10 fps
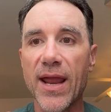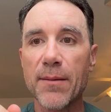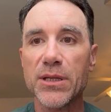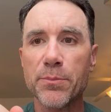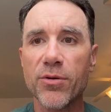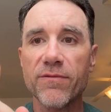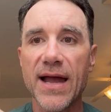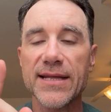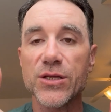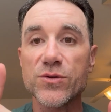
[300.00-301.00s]
you're able to
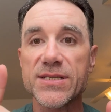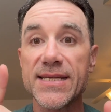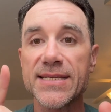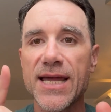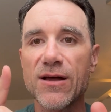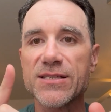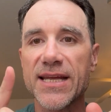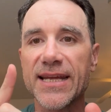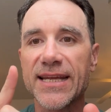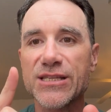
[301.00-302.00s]
provide those details,
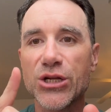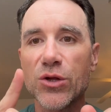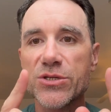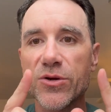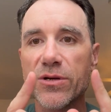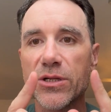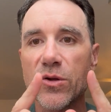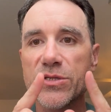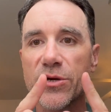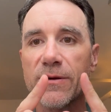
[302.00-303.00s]
and it gets closer and
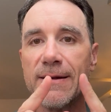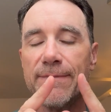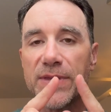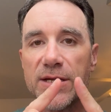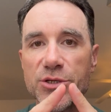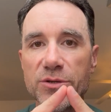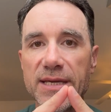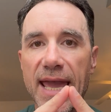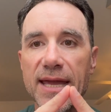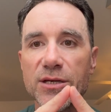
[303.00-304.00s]
closer to
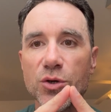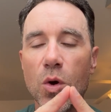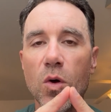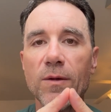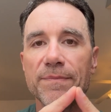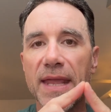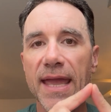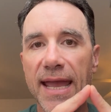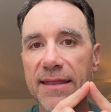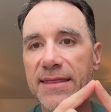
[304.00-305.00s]
the end goal.
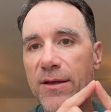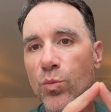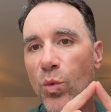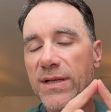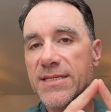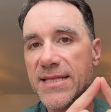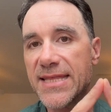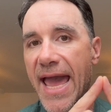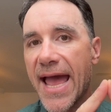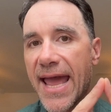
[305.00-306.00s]
And then once
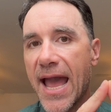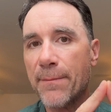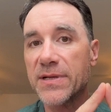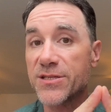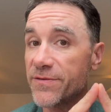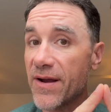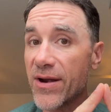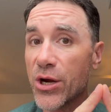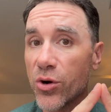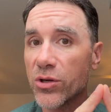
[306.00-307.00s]
that happens
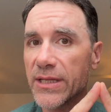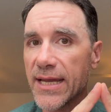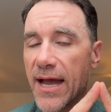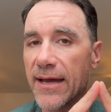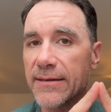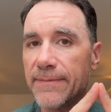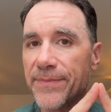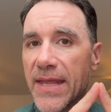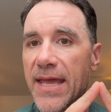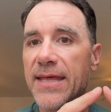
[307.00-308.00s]
very early on,
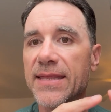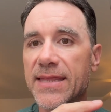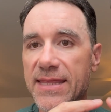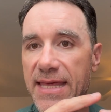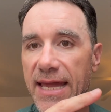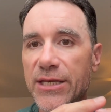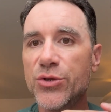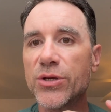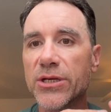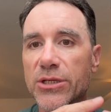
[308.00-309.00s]
then
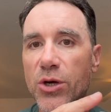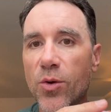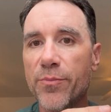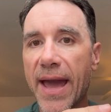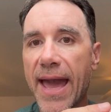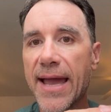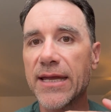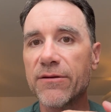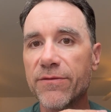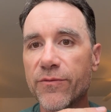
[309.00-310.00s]
you can go back
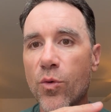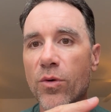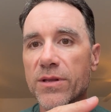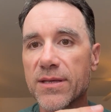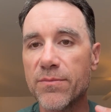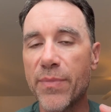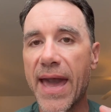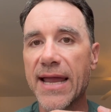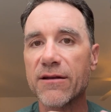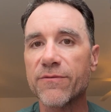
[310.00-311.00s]
and forth and
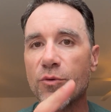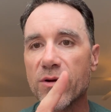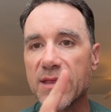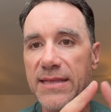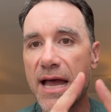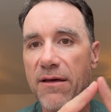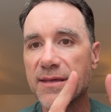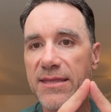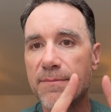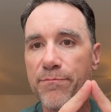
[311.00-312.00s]
back and forth. Now
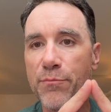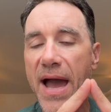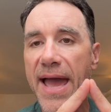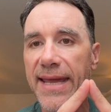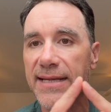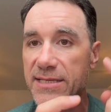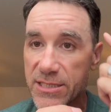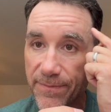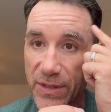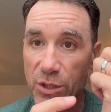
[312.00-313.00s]
that the minds,
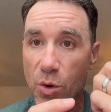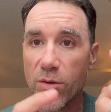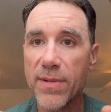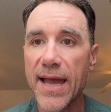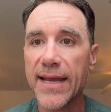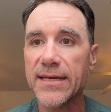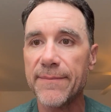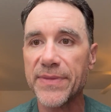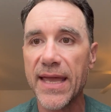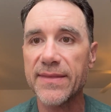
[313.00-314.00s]
your mind
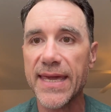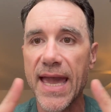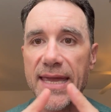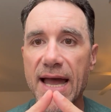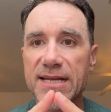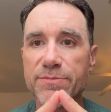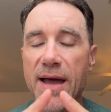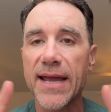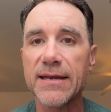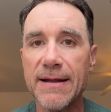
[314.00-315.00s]
and the AI's
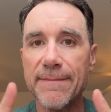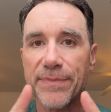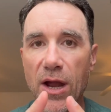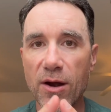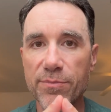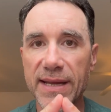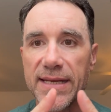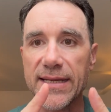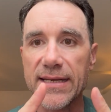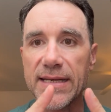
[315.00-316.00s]
mind, are
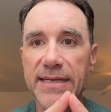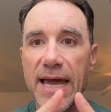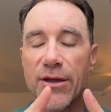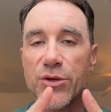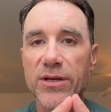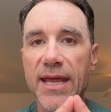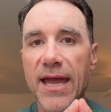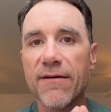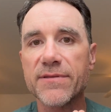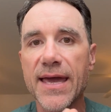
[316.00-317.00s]
meeting, now you can
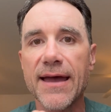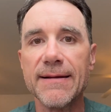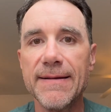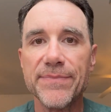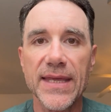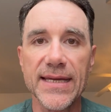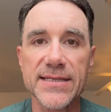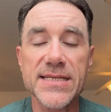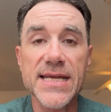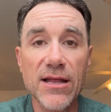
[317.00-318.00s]
have that
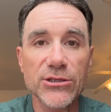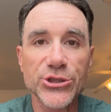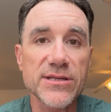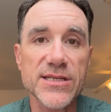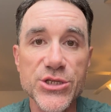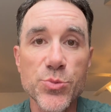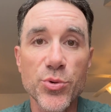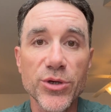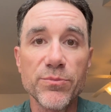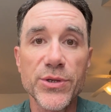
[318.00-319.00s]
intelligent
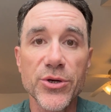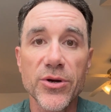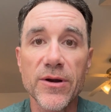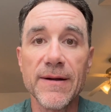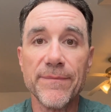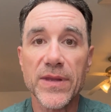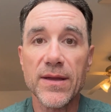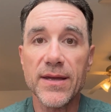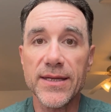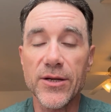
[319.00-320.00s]
supercomputer,
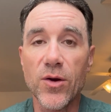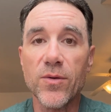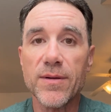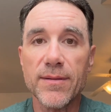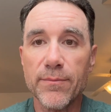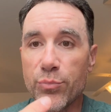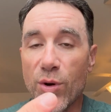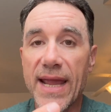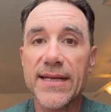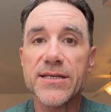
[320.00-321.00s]

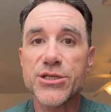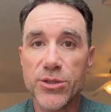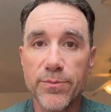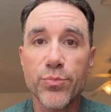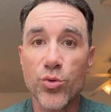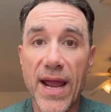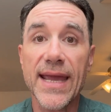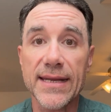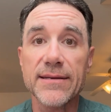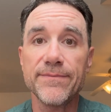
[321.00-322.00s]
brain to
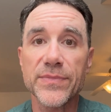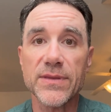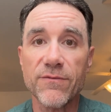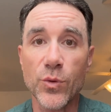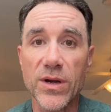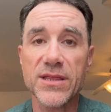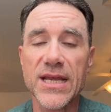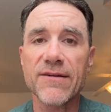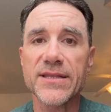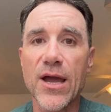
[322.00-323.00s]
brain, if you want to
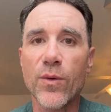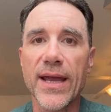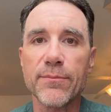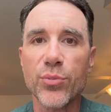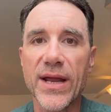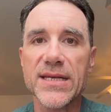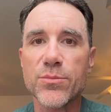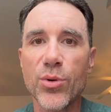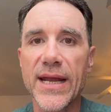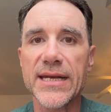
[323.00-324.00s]
think of it that way, brain to
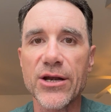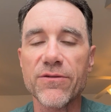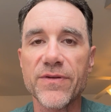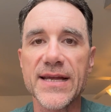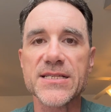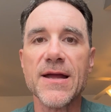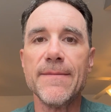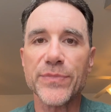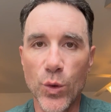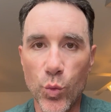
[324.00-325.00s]
brain interface
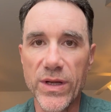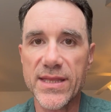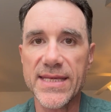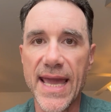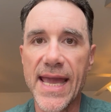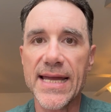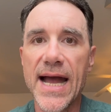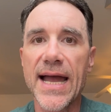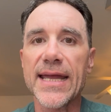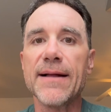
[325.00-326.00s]
with the
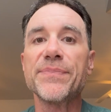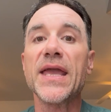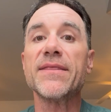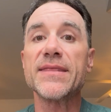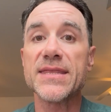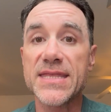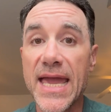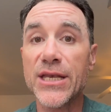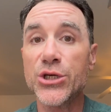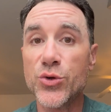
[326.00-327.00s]
AI. And
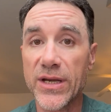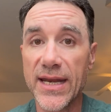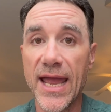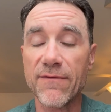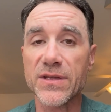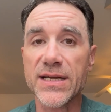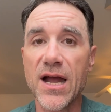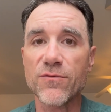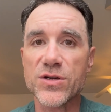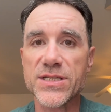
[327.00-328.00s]
then you can have the
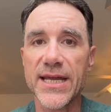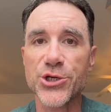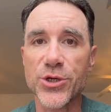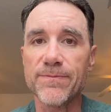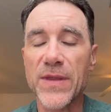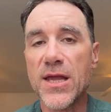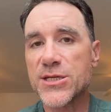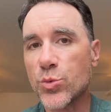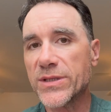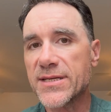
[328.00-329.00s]
conversation.
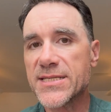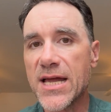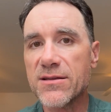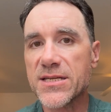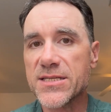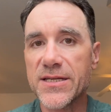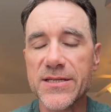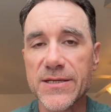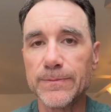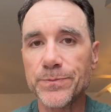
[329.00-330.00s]
So, what this tells us is